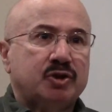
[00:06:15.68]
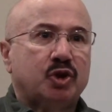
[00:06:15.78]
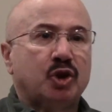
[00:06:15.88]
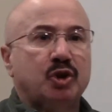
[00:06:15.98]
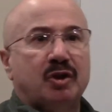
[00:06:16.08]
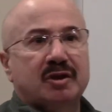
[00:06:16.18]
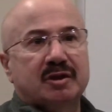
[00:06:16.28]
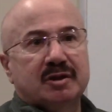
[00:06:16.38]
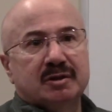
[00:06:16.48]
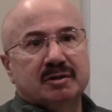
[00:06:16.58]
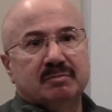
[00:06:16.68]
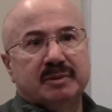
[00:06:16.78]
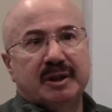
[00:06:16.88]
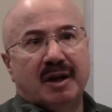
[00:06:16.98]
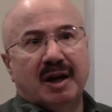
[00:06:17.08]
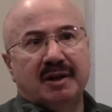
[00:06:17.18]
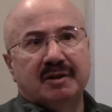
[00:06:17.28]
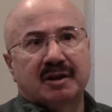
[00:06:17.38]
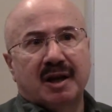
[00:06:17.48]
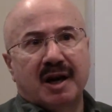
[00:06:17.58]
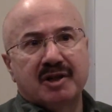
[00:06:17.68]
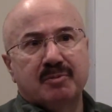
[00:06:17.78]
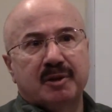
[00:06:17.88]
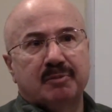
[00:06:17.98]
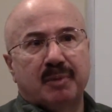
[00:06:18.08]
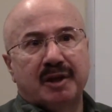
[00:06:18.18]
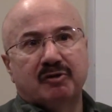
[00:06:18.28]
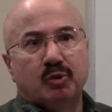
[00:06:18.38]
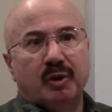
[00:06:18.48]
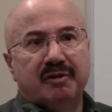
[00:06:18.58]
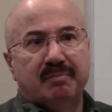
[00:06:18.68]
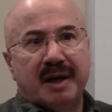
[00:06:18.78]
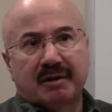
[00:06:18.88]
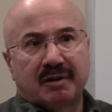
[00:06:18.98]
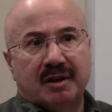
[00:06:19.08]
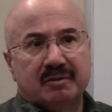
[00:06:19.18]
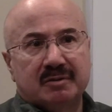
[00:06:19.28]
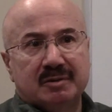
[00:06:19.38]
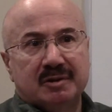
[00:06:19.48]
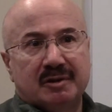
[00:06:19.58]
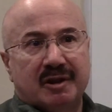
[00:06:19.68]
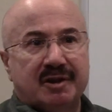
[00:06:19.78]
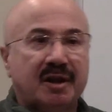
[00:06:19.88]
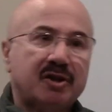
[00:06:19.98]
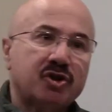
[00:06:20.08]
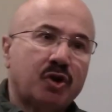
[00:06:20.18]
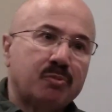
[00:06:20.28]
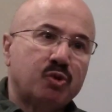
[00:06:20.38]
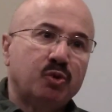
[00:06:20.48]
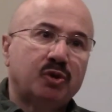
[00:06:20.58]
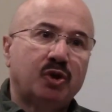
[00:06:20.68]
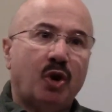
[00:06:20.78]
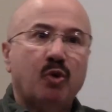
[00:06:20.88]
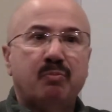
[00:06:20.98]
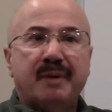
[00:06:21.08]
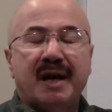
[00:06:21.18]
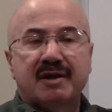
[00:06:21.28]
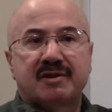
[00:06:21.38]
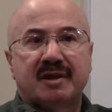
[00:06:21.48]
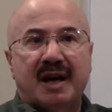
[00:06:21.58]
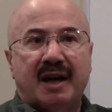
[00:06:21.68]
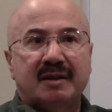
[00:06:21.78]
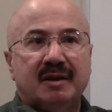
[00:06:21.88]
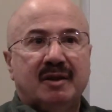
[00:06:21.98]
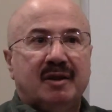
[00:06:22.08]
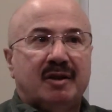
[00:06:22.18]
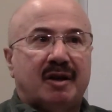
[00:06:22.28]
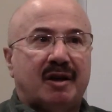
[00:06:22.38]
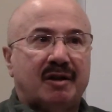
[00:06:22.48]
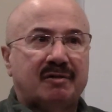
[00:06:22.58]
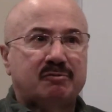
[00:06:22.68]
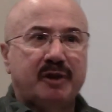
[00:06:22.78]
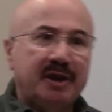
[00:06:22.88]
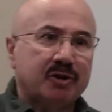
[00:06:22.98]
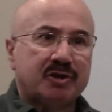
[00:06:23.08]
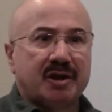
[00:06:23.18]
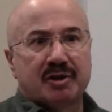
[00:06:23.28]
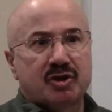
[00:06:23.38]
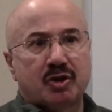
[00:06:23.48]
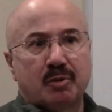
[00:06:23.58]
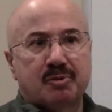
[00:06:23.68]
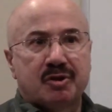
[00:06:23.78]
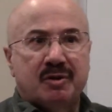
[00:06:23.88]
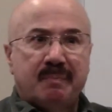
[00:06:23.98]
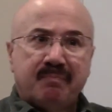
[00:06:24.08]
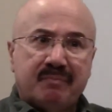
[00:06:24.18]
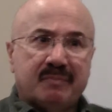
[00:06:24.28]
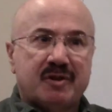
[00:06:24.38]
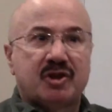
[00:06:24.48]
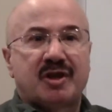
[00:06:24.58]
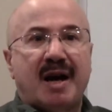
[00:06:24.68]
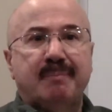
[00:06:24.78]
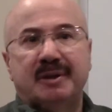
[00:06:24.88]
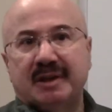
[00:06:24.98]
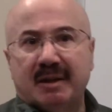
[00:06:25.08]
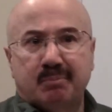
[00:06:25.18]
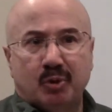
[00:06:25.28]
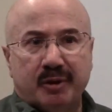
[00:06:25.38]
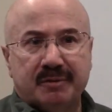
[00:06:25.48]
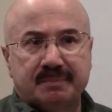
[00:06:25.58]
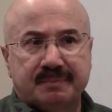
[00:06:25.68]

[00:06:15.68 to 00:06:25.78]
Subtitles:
to look beyond the cosmic microwave background. Our telescopes won't go past that. Our radio telescopes stop at that point.